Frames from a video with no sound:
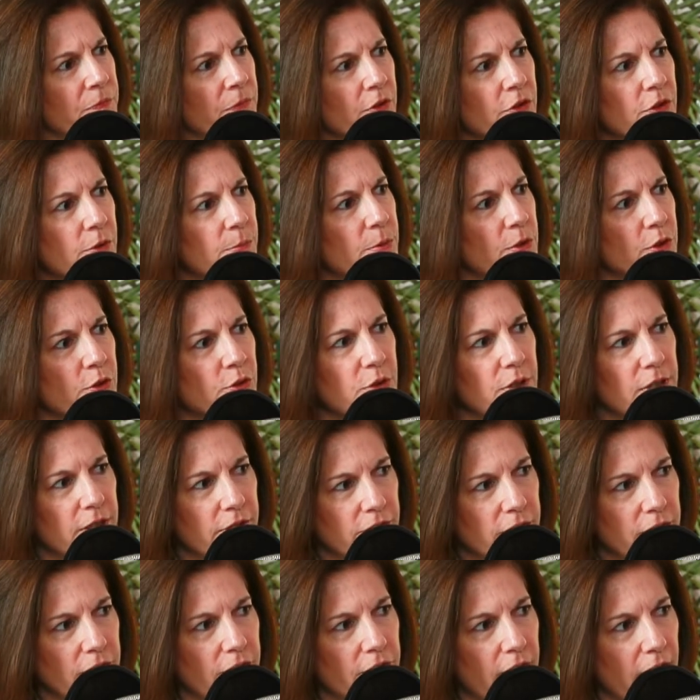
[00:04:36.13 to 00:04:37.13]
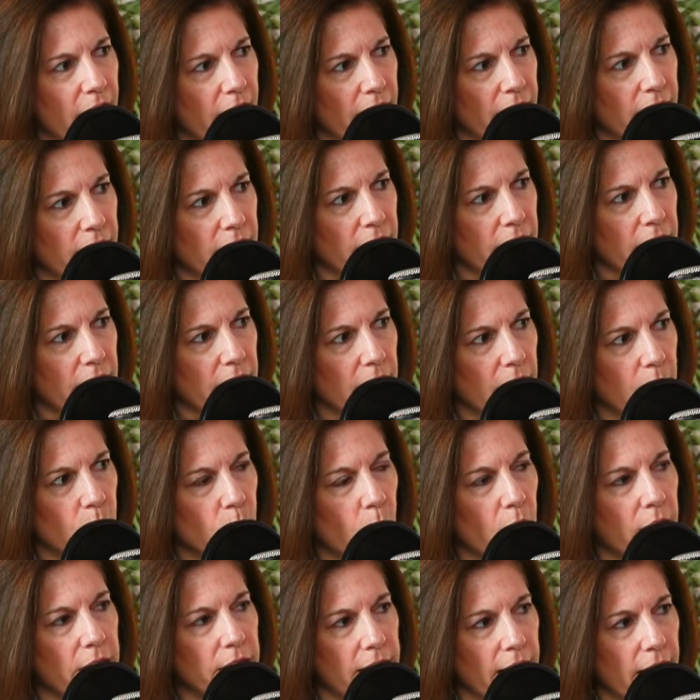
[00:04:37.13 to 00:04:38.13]
the beauty of Nevada and
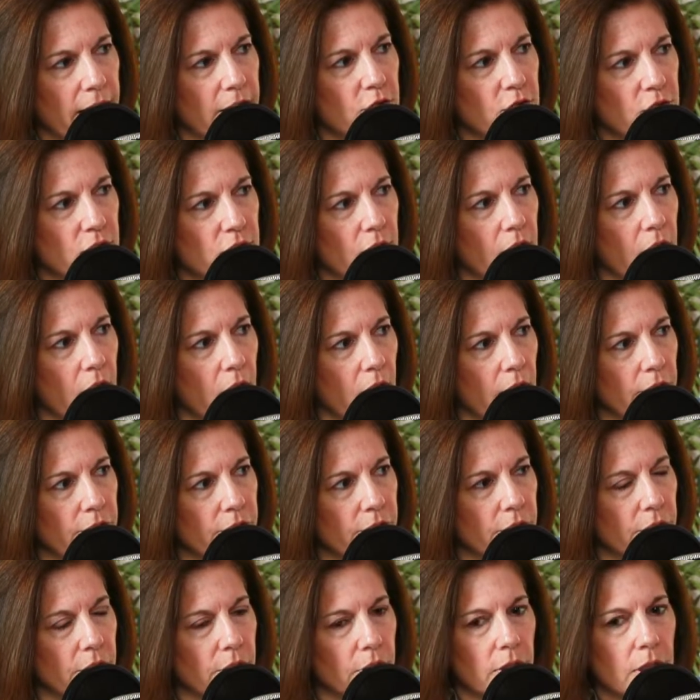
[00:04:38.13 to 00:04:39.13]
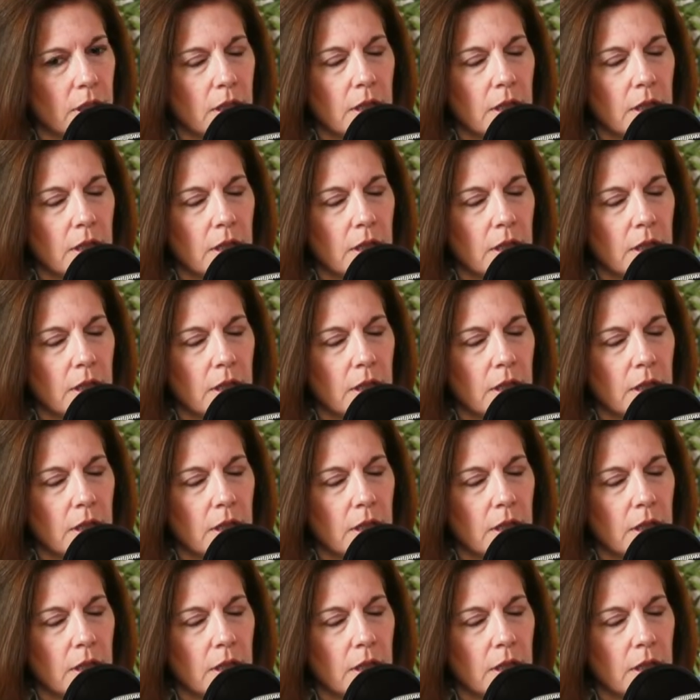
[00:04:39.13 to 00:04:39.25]
what it has to offer.